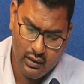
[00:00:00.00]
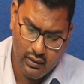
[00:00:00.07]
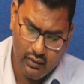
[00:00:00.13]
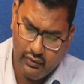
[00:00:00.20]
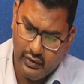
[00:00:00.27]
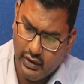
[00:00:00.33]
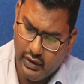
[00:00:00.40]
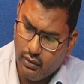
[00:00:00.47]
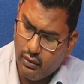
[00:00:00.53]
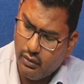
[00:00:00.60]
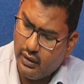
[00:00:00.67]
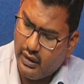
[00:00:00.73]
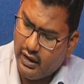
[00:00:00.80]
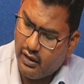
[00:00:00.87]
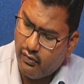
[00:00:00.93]
we
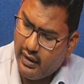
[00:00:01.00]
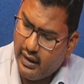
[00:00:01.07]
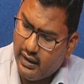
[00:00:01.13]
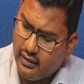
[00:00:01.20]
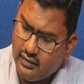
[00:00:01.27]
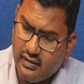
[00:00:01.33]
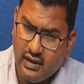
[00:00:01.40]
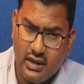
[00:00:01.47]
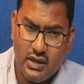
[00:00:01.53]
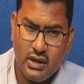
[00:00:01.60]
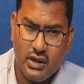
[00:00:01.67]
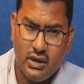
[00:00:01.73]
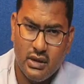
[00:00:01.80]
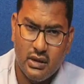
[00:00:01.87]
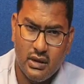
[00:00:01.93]
don't require
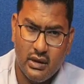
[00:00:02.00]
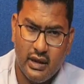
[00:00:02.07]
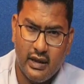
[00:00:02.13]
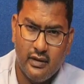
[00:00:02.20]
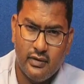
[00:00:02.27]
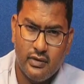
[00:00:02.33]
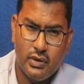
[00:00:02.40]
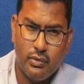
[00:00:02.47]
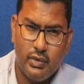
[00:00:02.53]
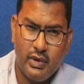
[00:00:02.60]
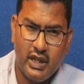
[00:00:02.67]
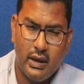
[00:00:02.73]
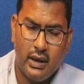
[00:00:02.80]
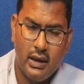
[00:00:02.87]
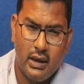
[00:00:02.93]
such things to
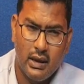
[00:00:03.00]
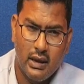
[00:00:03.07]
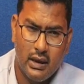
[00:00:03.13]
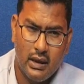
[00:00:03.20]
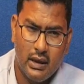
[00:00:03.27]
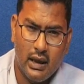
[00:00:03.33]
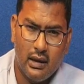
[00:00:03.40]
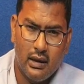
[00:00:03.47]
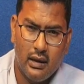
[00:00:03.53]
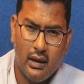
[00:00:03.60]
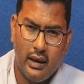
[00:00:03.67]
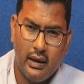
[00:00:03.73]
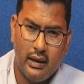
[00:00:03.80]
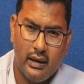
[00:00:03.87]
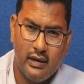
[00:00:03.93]
be done
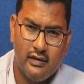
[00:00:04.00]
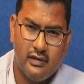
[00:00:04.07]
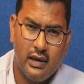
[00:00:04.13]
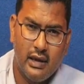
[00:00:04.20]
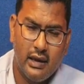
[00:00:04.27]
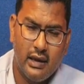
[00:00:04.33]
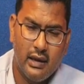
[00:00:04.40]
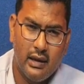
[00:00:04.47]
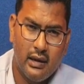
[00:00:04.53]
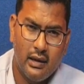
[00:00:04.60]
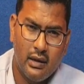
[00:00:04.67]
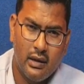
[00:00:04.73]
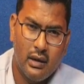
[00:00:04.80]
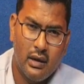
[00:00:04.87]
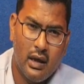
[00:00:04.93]
and easily
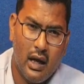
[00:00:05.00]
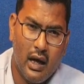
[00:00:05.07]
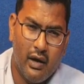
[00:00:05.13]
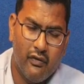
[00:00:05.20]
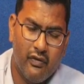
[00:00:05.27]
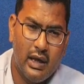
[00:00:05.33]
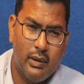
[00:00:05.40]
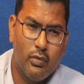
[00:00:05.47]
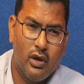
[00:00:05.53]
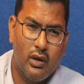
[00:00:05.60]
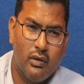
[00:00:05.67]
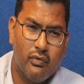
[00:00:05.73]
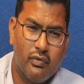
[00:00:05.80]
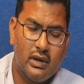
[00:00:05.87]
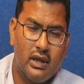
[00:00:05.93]

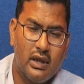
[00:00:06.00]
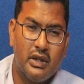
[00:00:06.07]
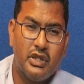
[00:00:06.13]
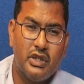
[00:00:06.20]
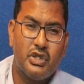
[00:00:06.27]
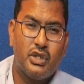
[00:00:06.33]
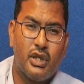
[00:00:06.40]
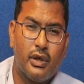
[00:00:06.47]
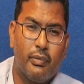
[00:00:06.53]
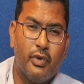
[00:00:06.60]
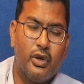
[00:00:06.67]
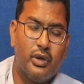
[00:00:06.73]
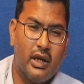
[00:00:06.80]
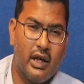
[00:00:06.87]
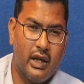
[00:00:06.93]
available for the
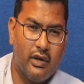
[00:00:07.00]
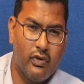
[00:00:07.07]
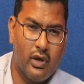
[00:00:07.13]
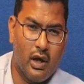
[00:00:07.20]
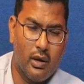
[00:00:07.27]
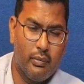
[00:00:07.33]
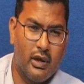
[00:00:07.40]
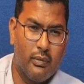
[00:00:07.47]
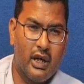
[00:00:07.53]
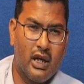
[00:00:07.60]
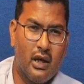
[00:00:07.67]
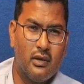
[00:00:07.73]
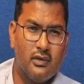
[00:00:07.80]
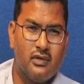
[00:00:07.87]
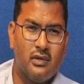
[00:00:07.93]
distributed environment,
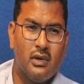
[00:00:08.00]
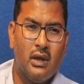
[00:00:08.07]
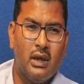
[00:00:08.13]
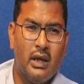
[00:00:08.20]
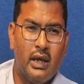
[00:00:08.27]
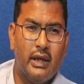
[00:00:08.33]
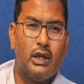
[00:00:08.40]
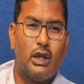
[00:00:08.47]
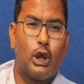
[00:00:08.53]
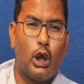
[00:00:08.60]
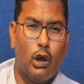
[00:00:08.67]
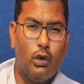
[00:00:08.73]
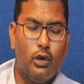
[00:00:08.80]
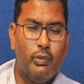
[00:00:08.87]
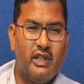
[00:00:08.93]
because in the
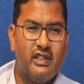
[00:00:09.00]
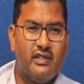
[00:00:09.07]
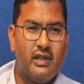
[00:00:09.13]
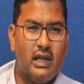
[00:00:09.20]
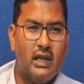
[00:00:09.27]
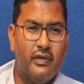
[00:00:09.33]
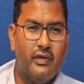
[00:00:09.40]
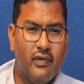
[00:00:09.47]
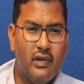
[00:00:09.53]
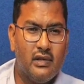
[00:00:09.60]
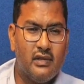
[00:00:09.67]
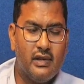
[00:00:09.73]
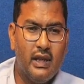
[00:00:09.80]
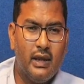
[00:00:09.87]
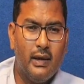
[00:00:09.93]
cloud basically we will
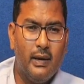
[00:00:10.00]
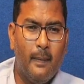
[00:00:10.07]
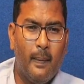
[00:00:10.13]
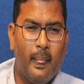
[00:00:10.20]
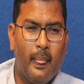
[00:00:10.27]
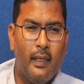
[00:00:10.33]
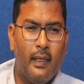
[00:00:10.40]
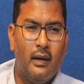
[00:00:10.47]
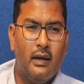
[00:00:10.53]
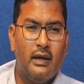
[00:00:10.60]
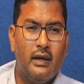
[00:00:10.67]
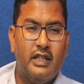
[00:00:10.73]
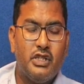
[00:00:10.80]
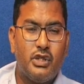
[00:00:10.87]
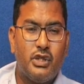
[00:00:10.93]
see
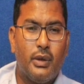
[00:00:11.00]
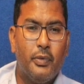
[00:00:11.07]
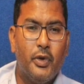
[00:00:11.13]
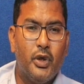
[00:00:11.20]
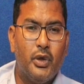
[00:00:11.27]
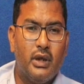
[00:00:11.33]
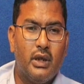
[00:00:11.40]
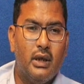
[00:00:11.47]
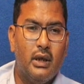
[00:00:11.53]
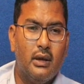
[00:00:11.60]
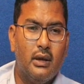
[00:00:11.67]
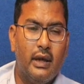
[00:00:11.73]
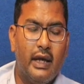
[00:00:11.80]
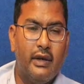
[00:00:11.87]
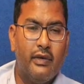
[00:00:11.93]
distributed
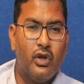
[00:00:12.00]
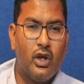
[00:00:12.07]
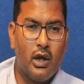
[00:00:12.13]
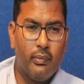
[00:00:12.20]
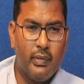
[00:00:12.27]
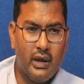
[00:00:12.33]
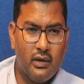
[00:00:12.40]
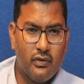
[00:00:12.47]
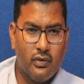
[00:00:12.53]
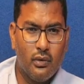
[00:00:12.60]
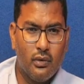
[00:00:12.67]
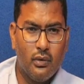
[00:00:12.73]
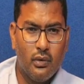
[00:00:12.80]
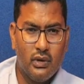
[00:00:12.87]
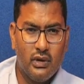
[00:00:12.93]
environment.
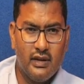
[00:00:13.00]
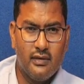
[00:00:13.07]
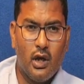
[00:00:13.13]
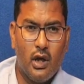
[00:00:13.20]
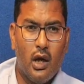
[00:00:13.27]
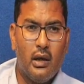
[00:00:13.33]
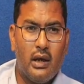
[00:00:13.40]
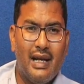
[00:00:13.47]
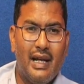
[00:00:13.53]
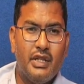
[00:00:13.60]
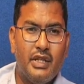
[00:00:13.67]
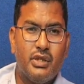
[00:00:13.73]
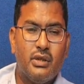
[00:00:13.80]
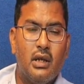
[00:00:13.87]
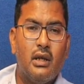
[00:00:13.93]
So these
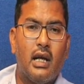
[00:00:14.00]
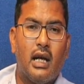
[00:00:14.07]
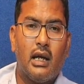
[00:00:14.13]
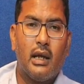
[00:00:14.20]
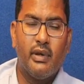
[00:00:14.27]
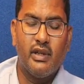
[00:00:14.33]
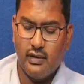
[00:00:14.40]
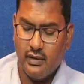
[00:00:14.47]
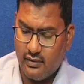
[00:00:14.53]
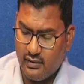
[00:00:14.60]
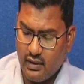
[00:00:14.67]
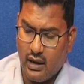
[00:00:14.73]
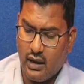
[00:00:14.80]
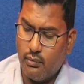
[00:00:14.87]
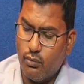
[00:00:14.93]
non-relational databases
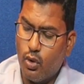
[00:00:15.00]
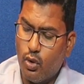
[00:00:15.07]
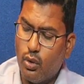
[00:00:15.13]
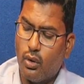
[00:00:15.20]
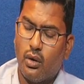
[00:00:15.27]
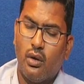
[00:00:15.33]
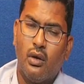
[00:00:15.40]
are more